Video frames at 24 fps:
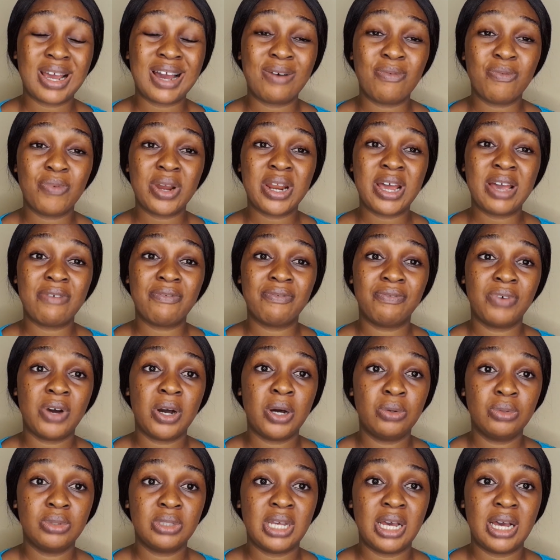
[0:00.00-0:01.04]
And when I
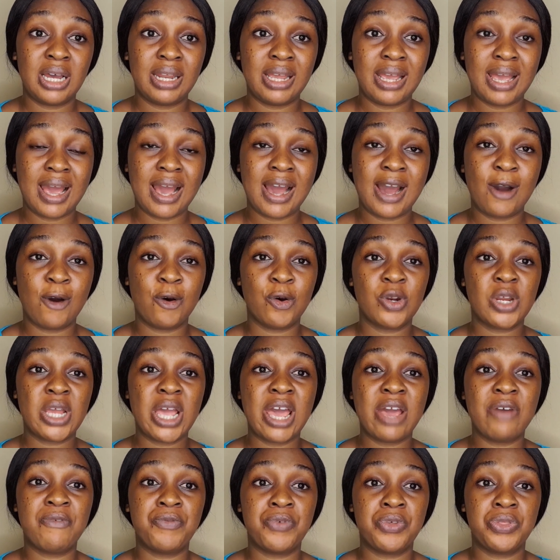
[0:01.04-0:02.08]
found that out,
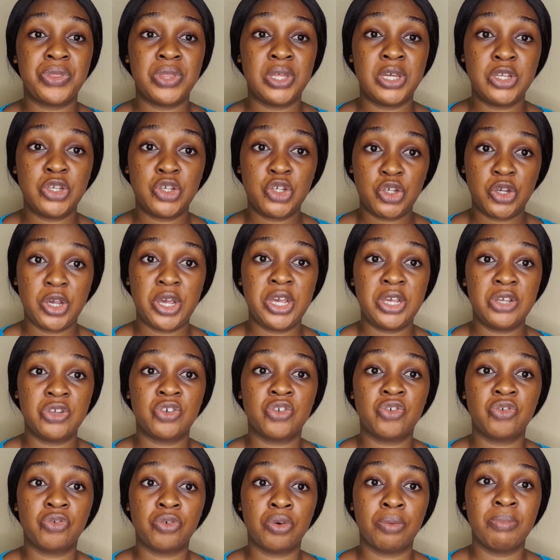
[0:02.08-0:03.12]
everything
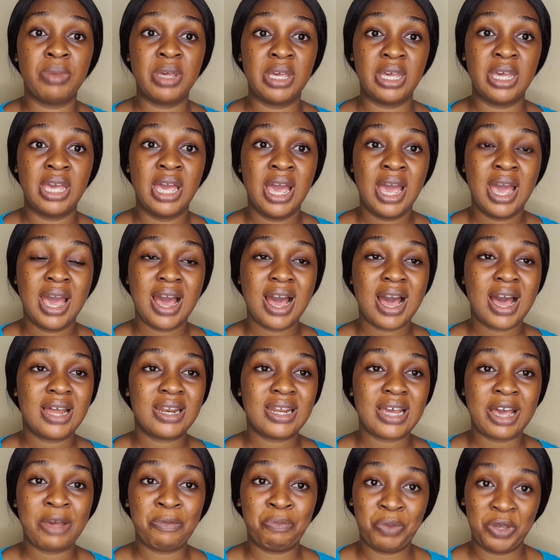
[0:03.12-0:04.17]
changed for me
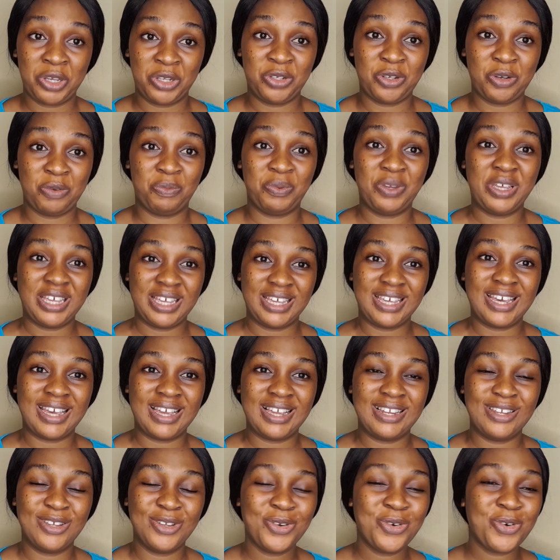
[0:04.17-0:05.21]
and I picked up
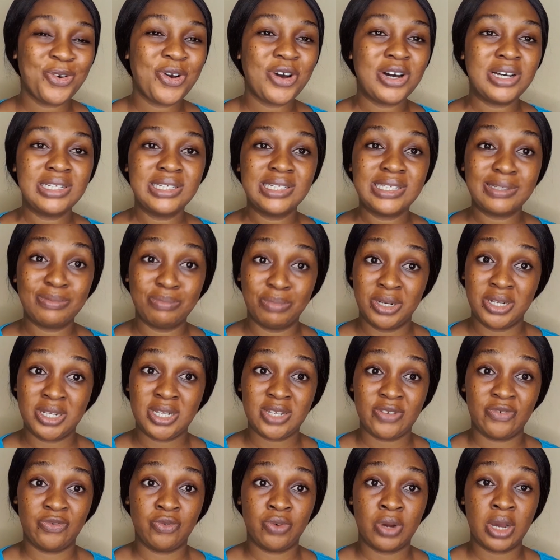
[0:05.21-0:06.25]
again. You know, God is
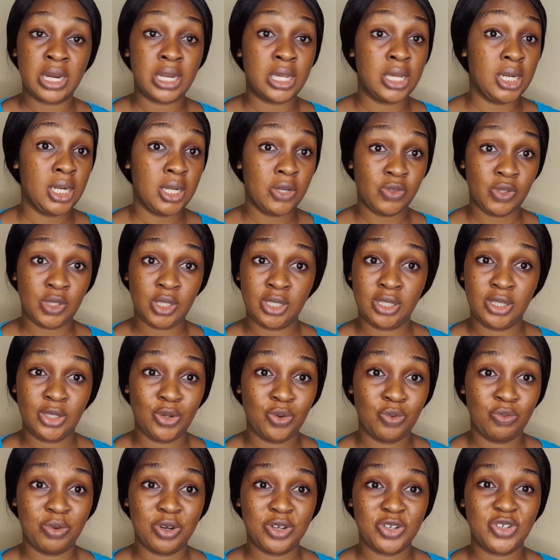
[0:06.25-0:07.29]
merciful and He loves us
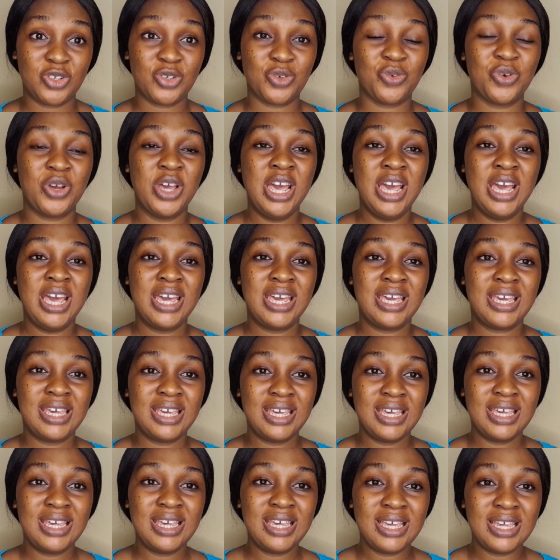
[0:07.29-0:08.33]
so much. So
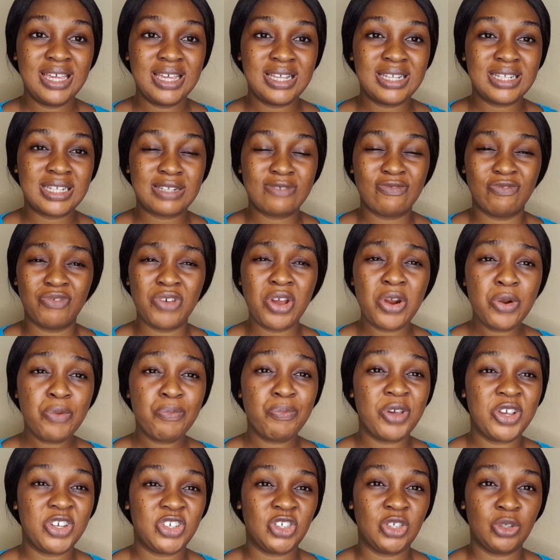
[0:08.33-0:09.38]
He is very
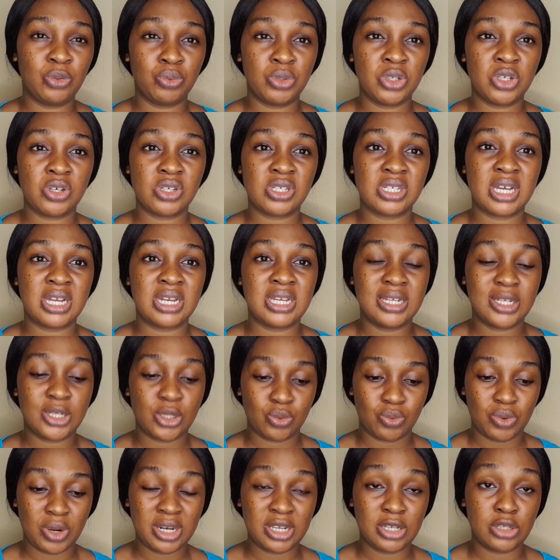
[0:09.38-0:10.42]
patient with us and
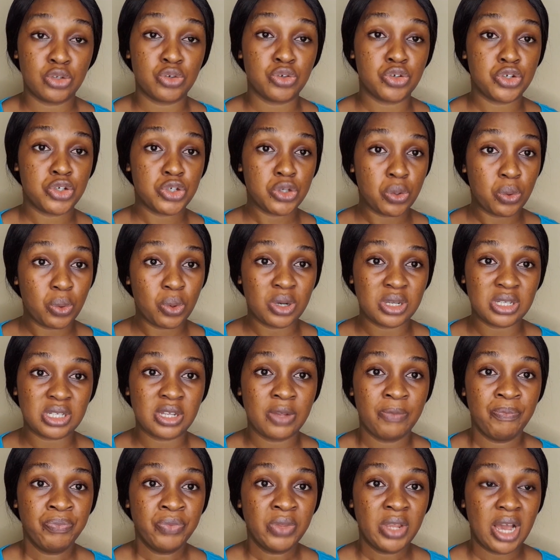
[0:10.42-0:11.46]
He's ready to show us
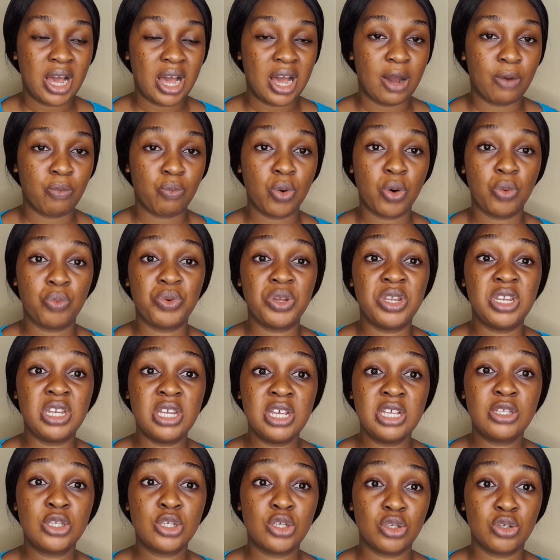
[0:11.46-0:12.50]
uh, what we
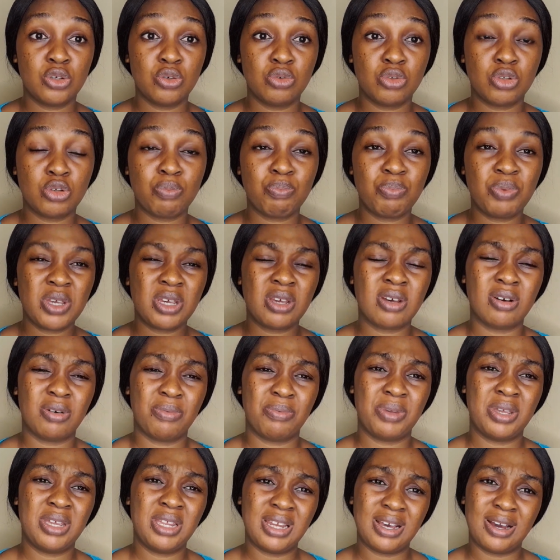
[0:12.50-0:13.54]
need to do to pick
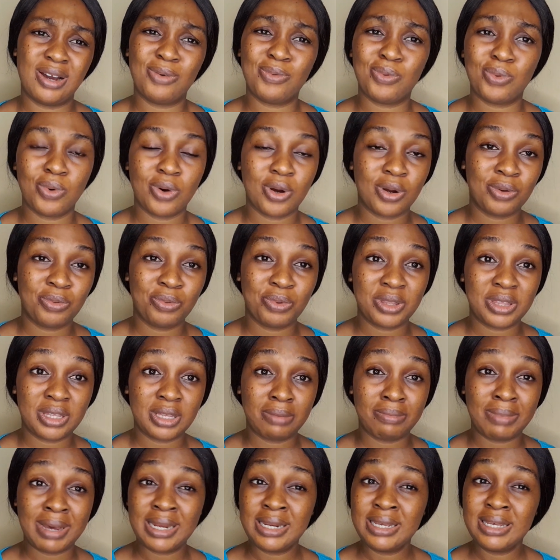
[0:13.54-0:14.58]
up in our walk with
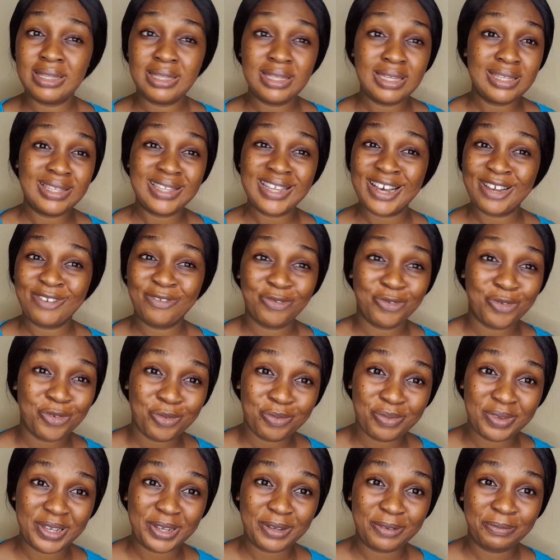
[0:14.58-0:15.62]
Him. And He did that for
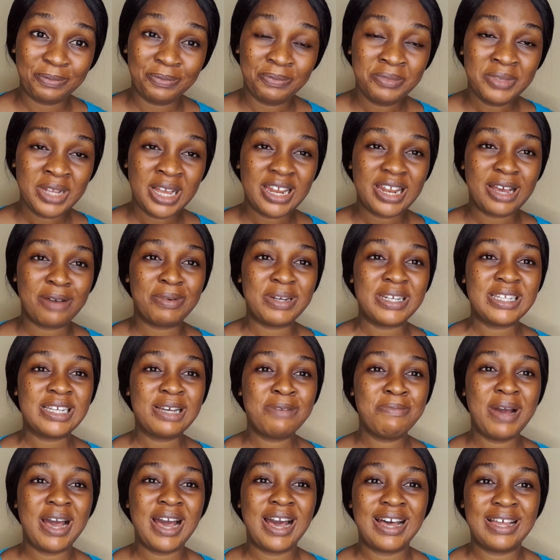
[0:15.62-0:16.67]
me. Now, by the
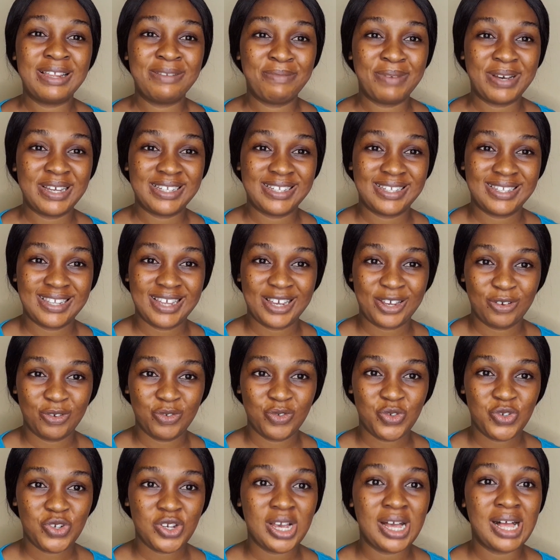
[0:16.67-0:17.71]
time I had my
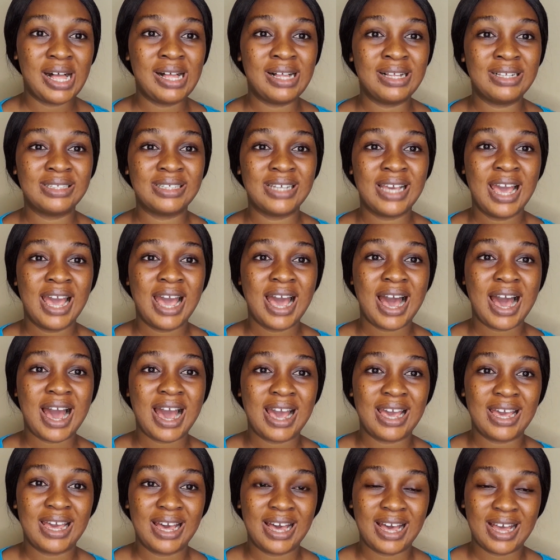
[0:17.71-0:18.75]
second child,
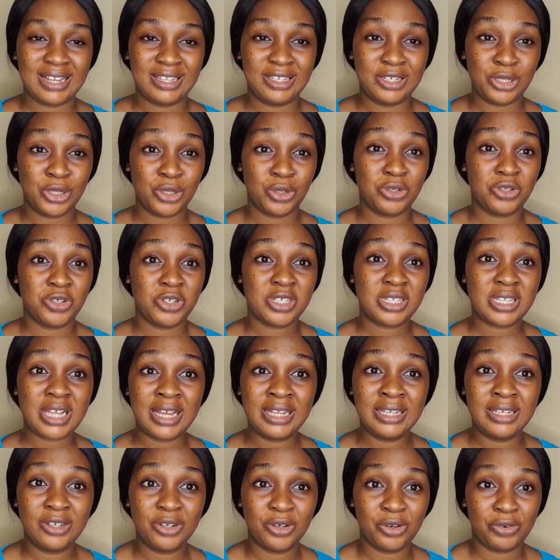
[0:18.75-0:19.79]
I had this
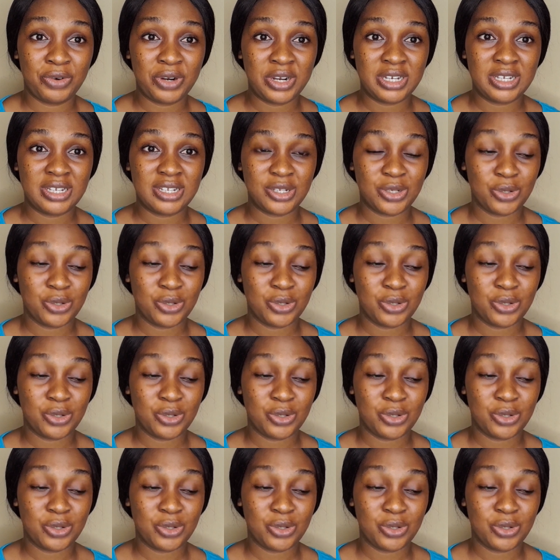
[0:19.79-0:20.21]
understanding already.